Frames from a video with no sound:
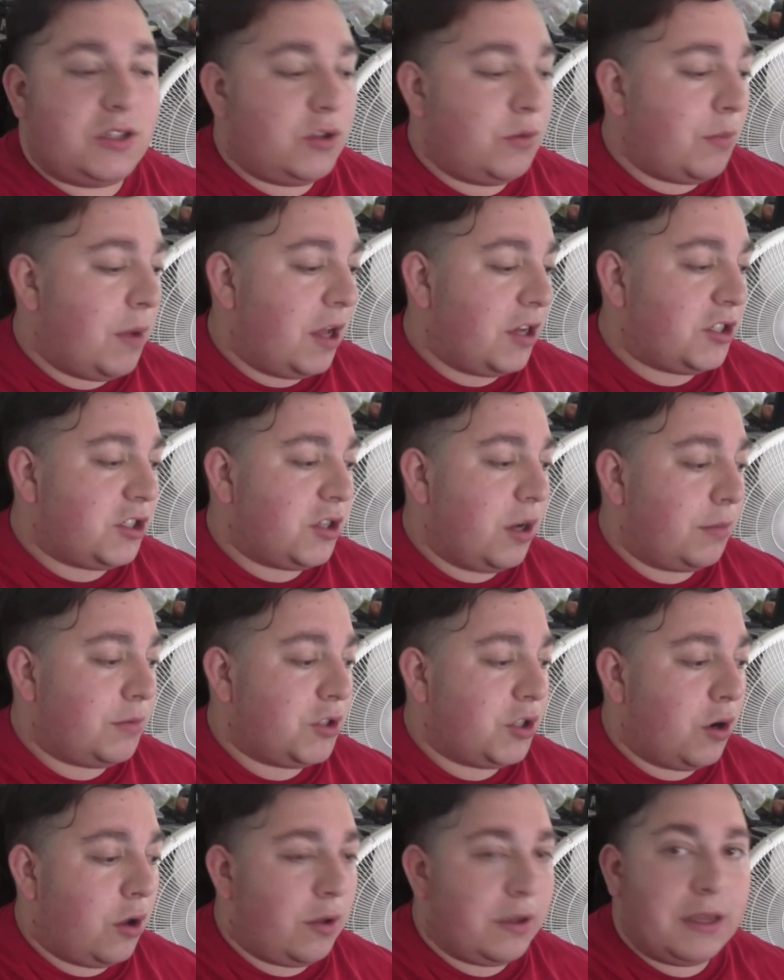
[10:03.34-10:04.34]
too much. I'm
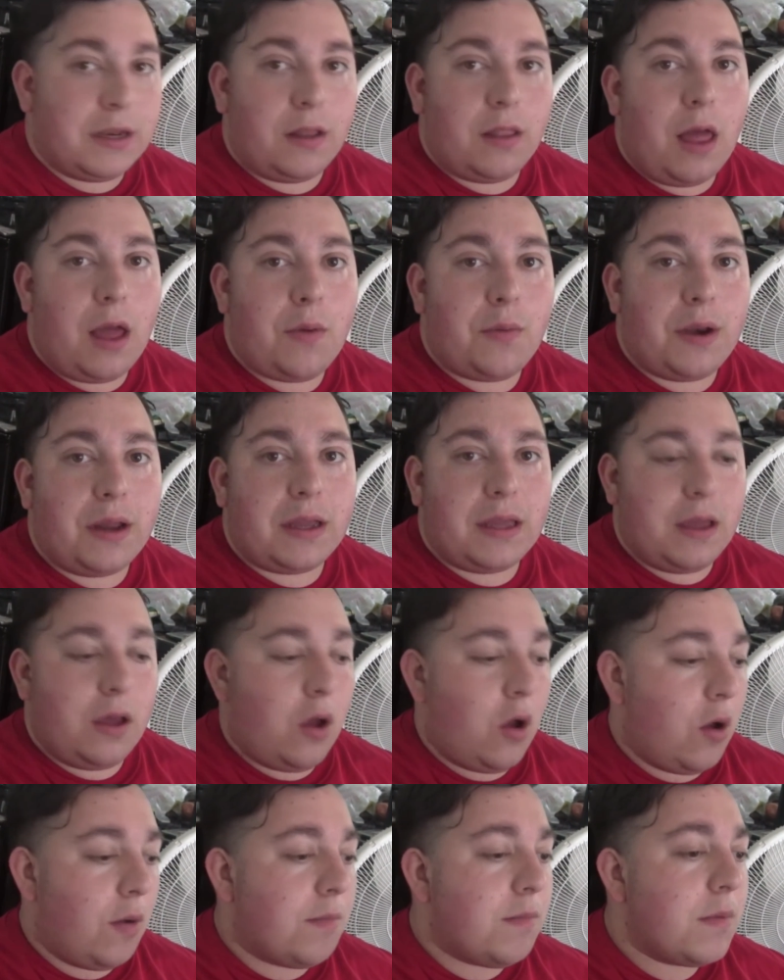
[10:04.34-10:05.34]
sure I'll eat a lot when I get
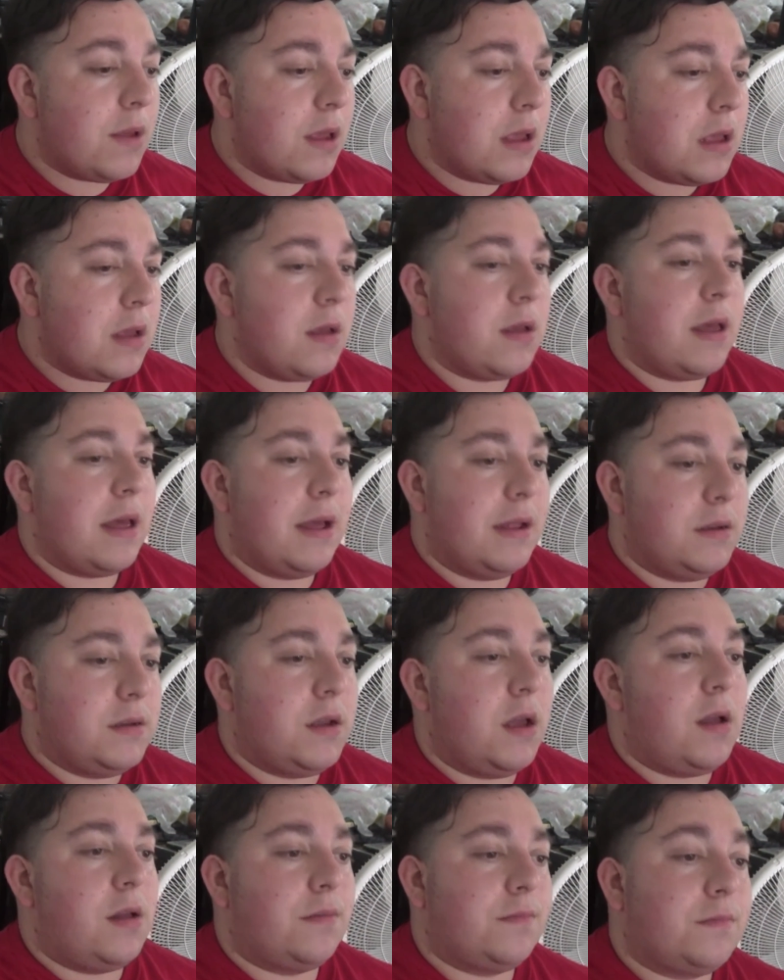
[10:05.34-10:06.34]
home and
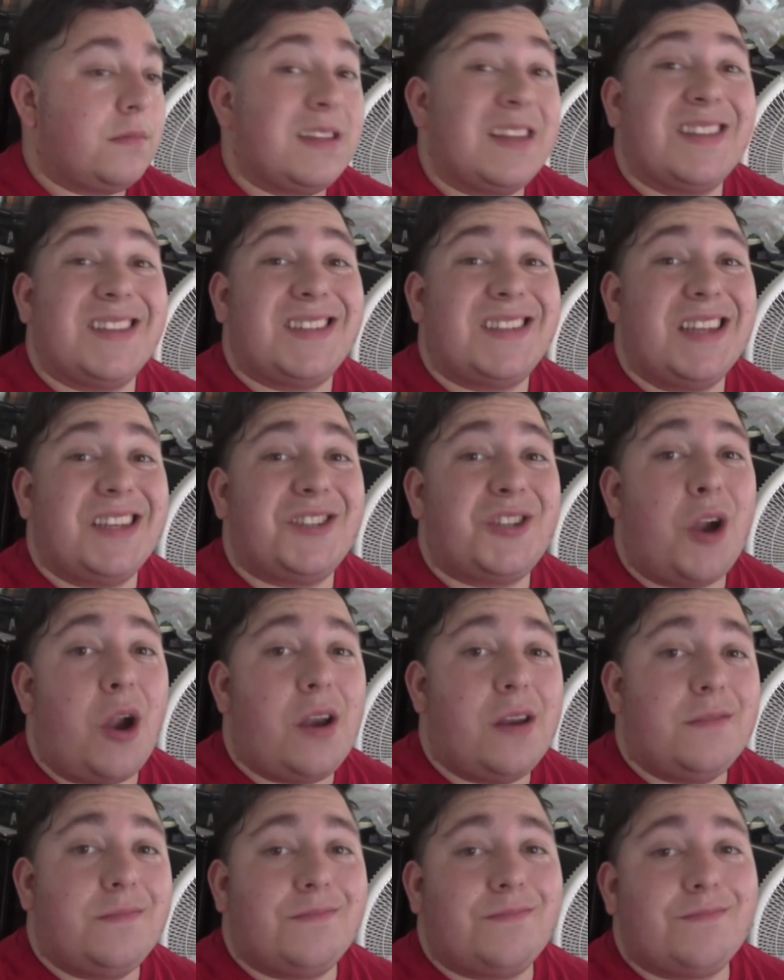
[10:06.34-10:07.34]
uh, get this day started.